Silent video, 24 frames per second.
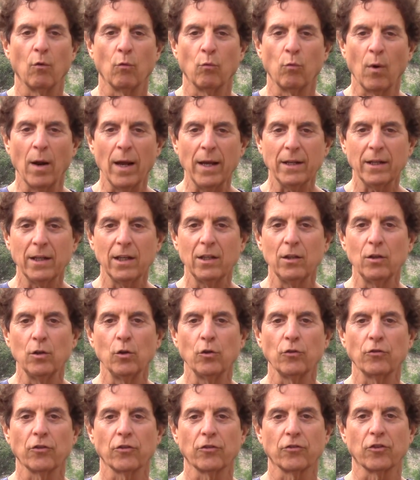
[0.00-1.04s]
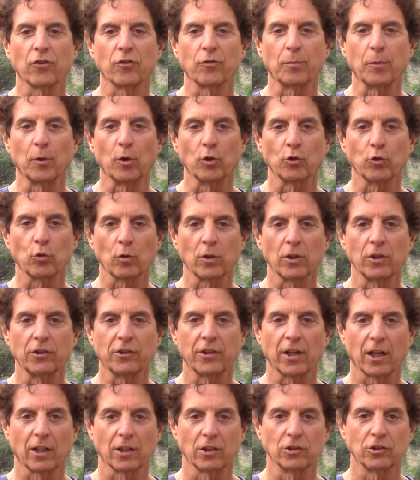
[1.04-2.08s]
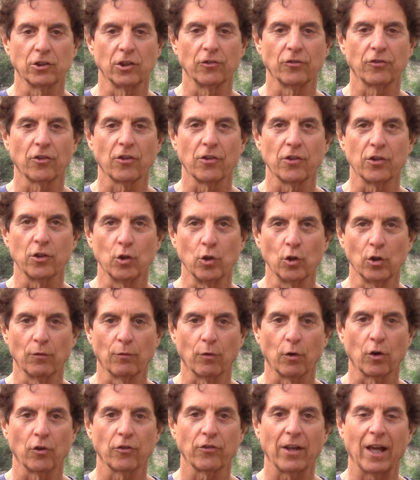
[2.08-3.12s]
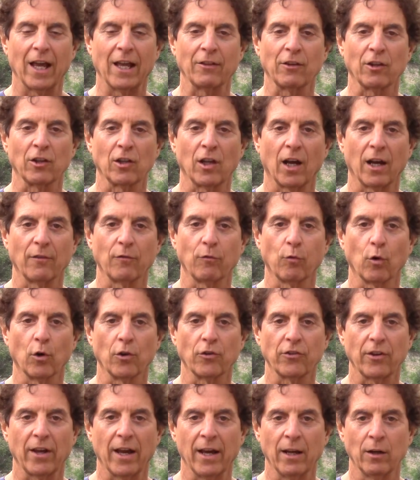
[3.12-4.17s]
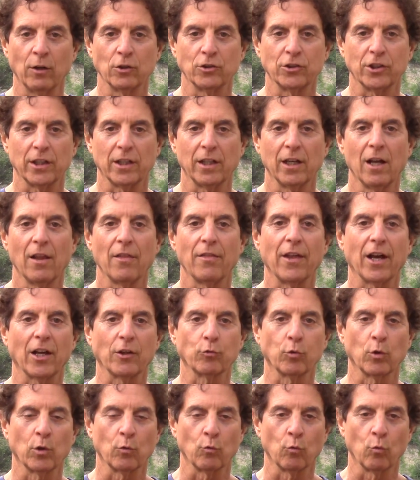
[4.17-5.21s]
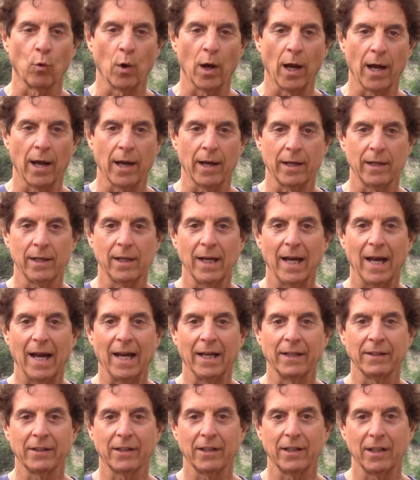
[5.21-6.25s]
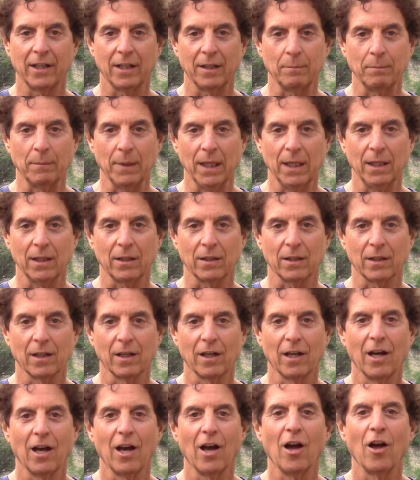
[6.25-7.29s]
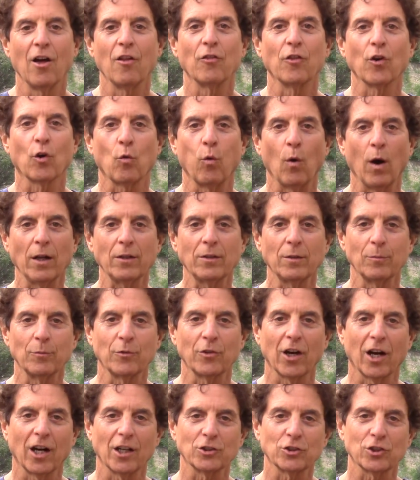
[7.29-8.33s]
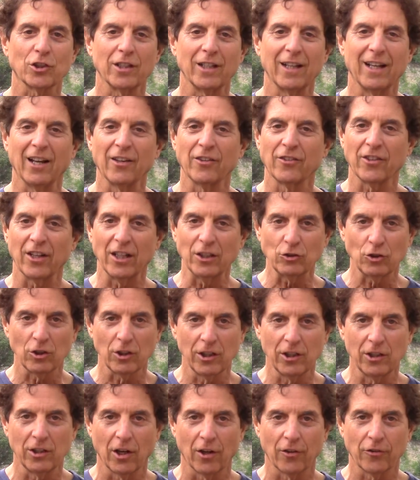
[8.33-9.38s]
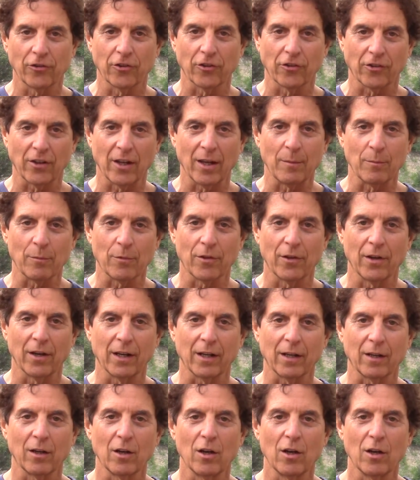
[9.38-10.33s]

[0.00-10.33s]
Reiki uses the spiritual intelligence of the universe and the life force energy. That's what Rei and Ki mean. The quantum touch essentially does the same thing.